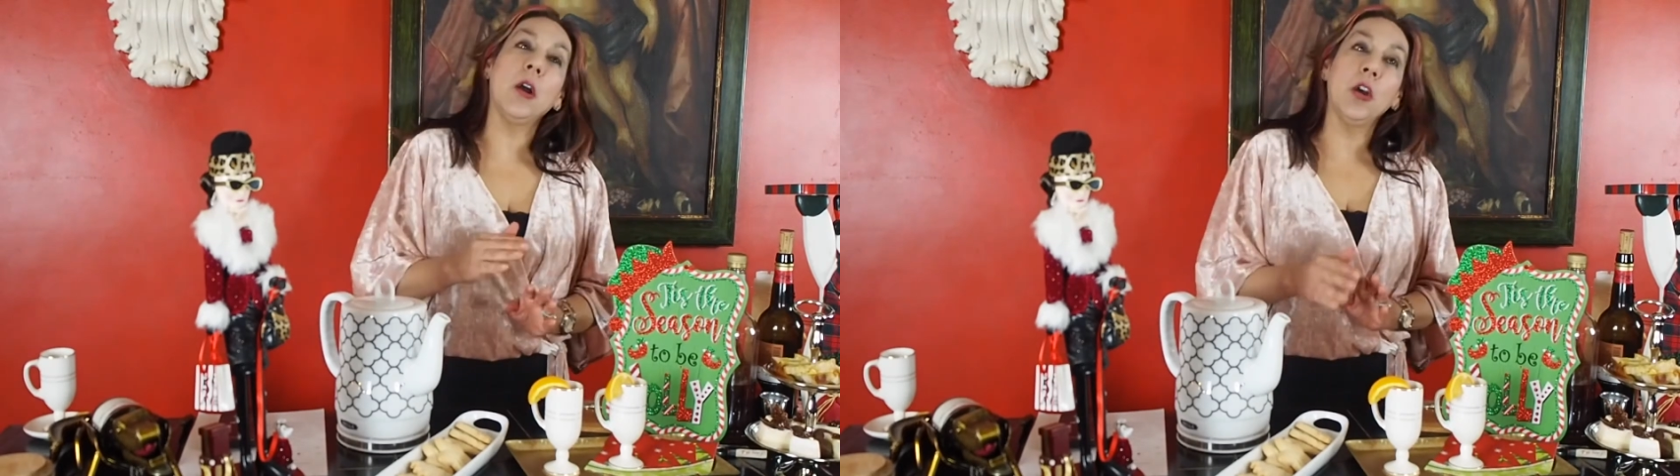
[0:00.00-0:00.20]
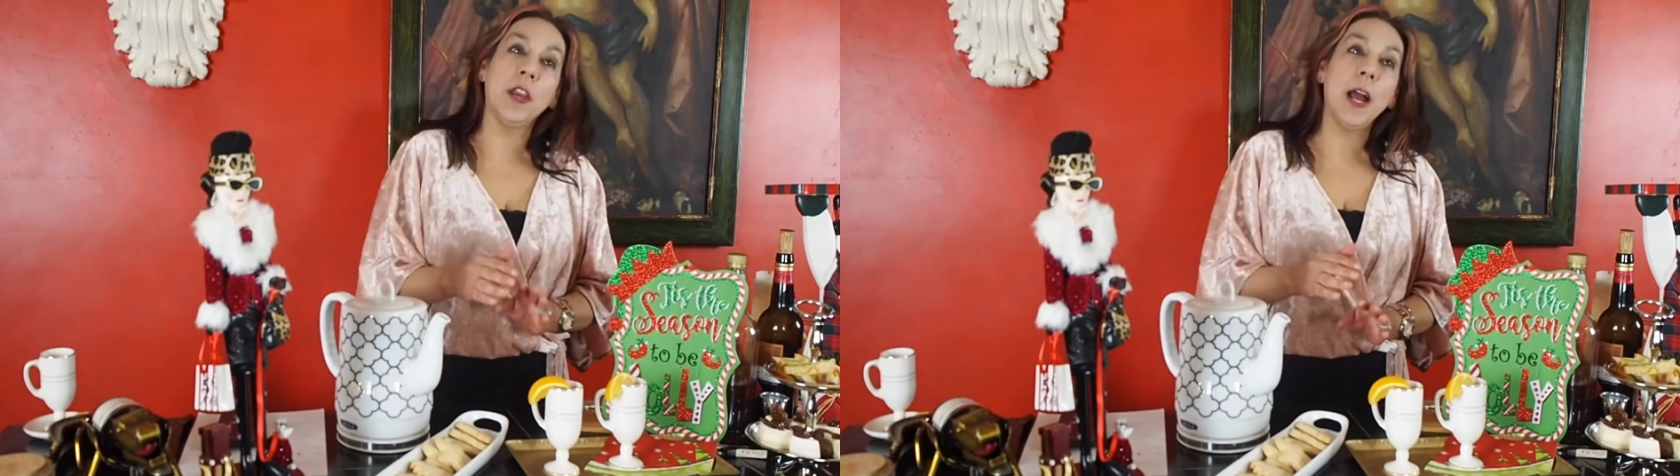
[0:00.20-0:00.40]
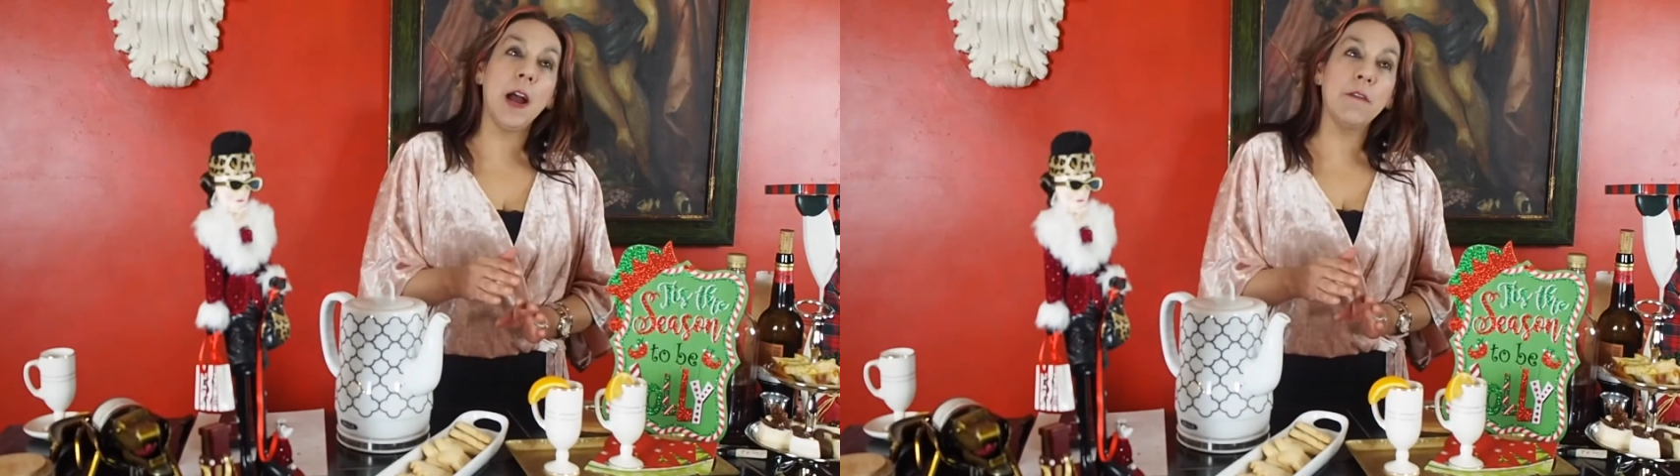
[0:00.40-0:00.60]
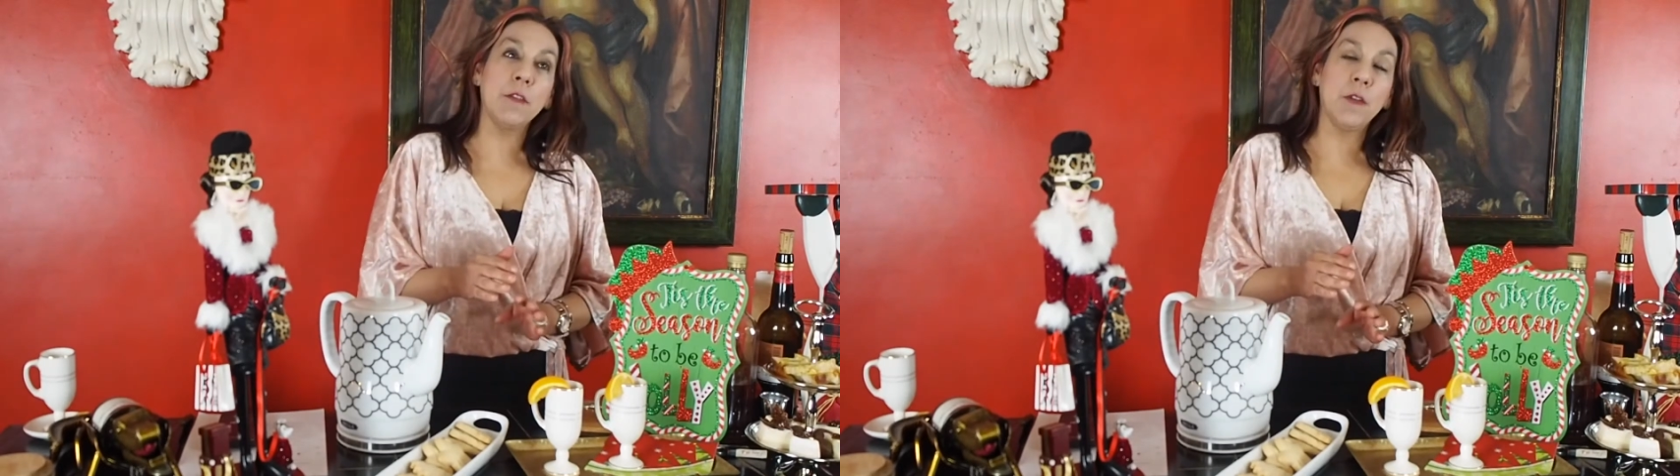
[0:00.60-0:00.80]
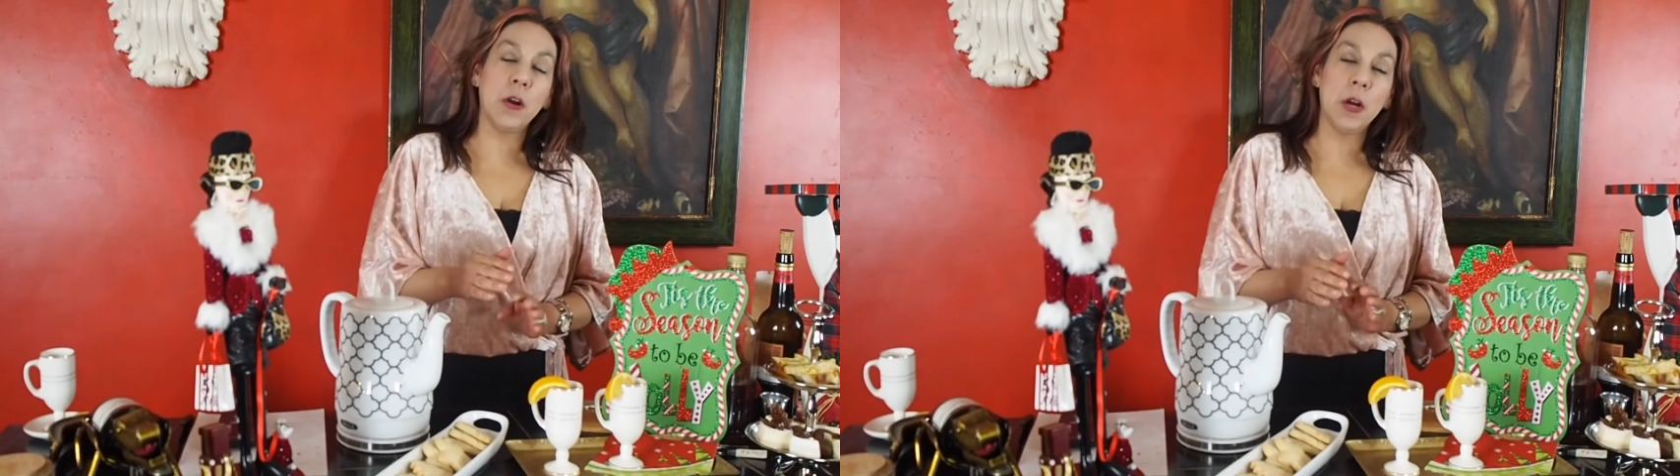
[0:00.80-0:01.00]
other half
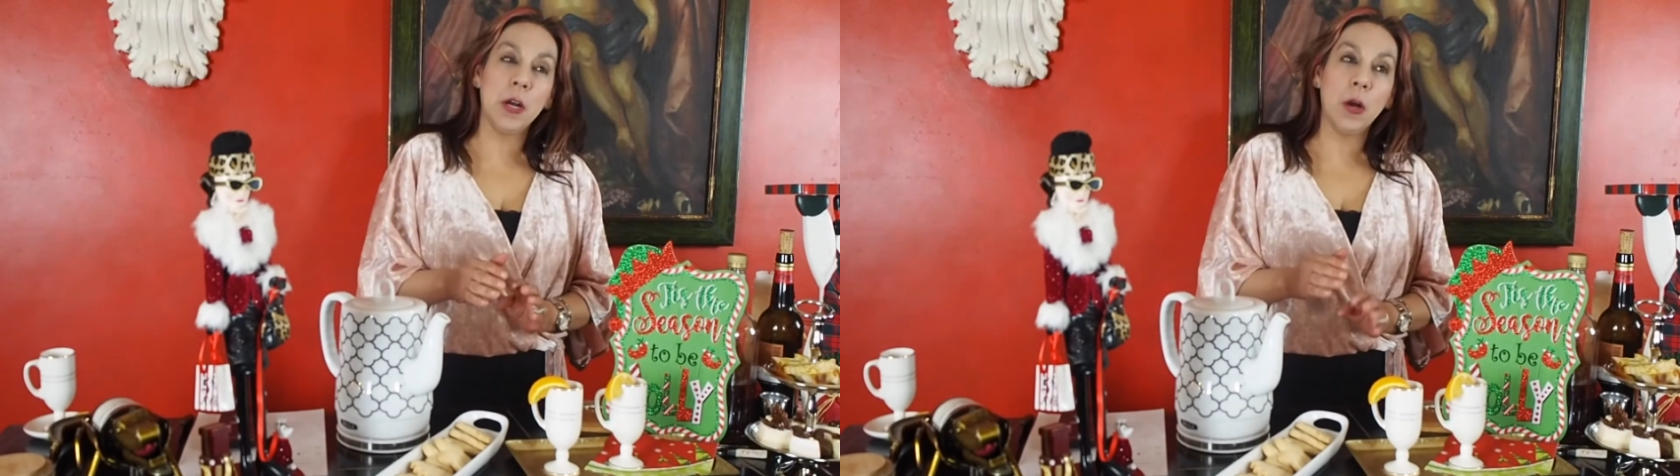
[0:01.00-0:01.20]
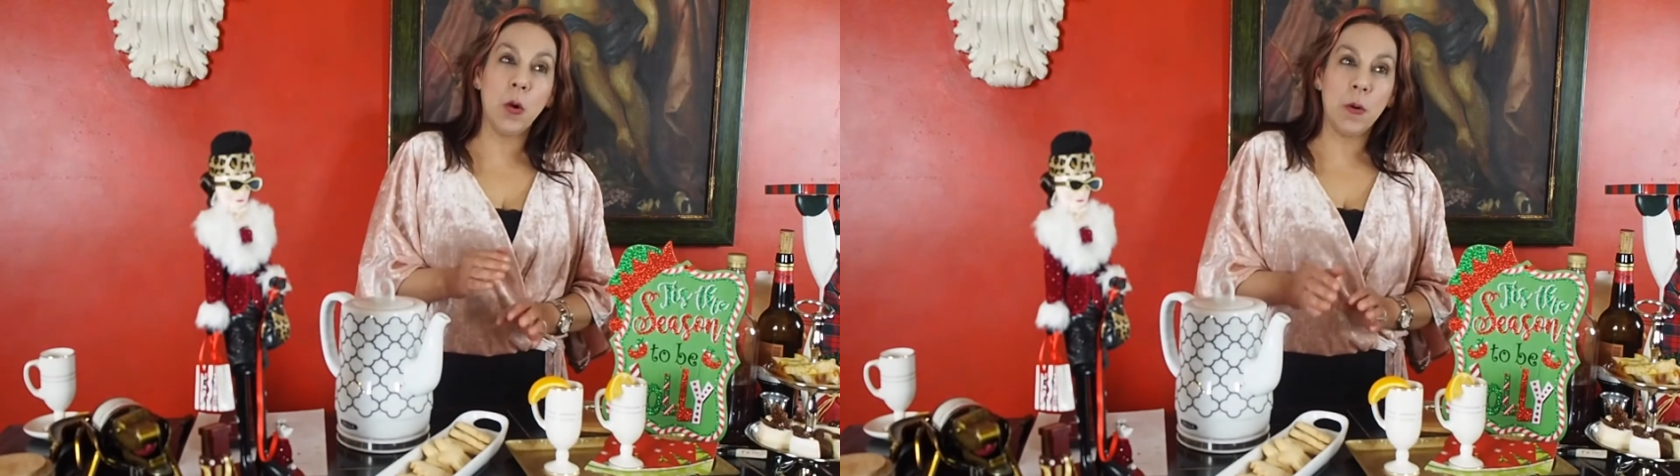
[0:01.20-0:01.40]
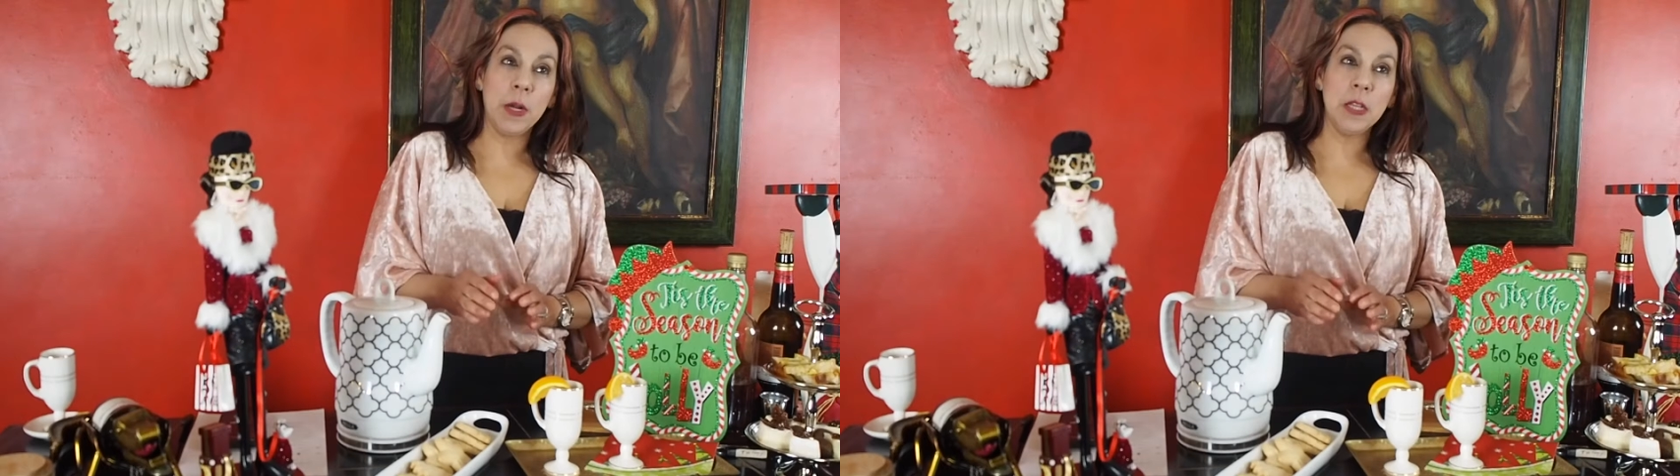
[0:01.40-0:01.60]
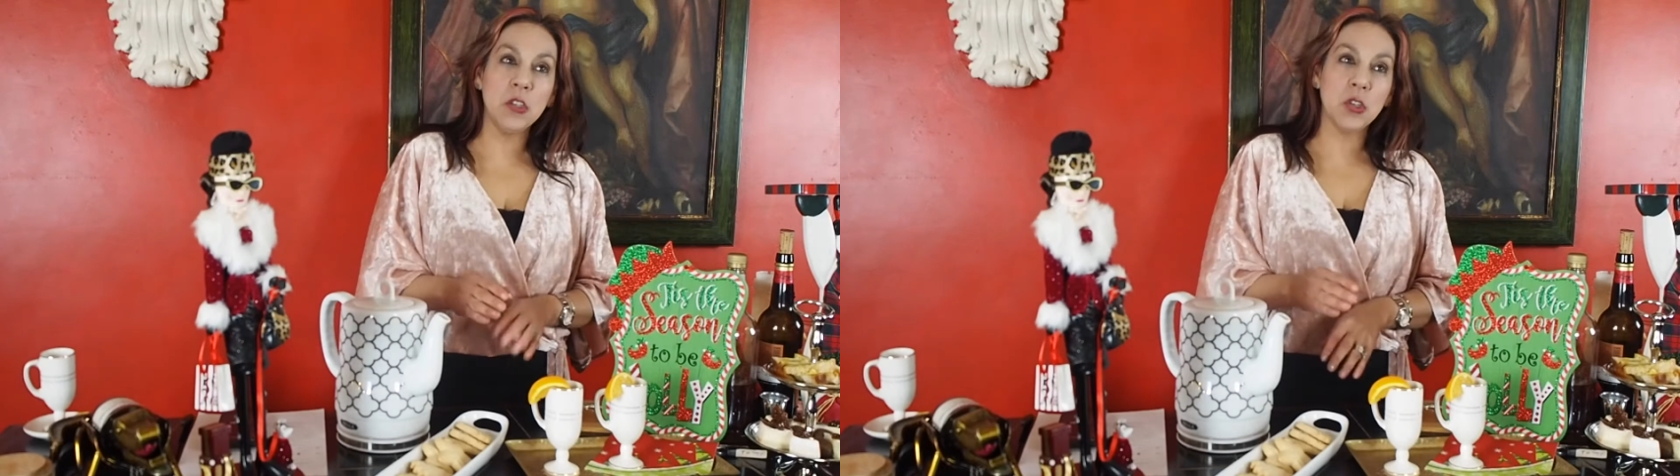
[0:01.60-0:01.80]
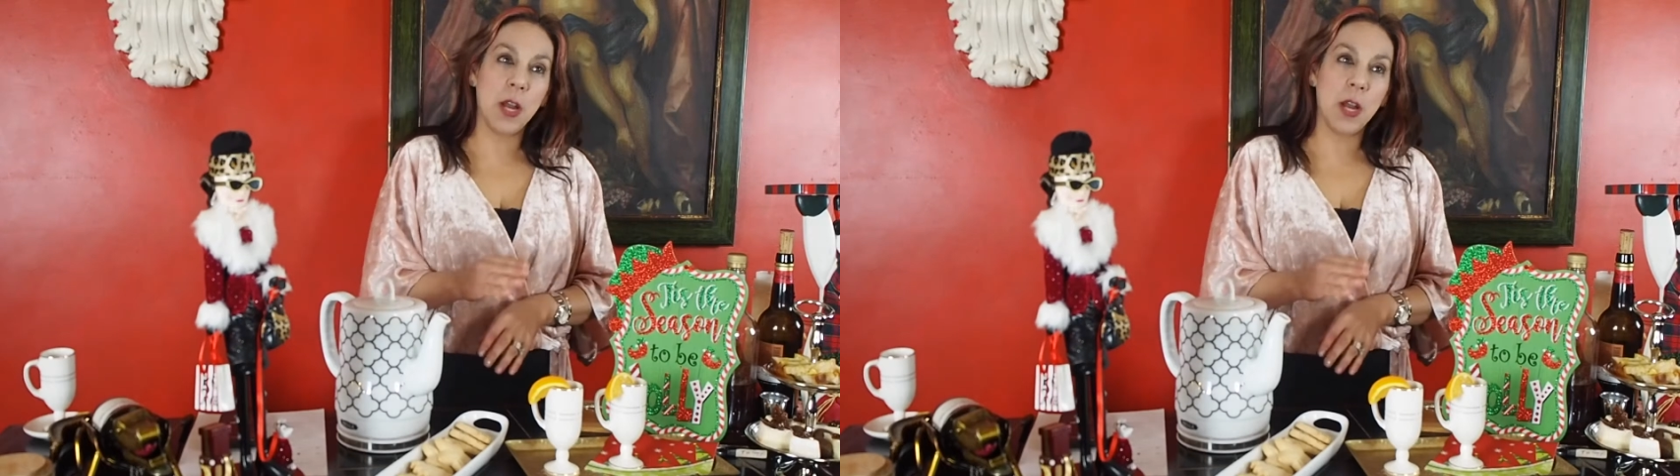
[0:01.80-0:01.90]
of orange?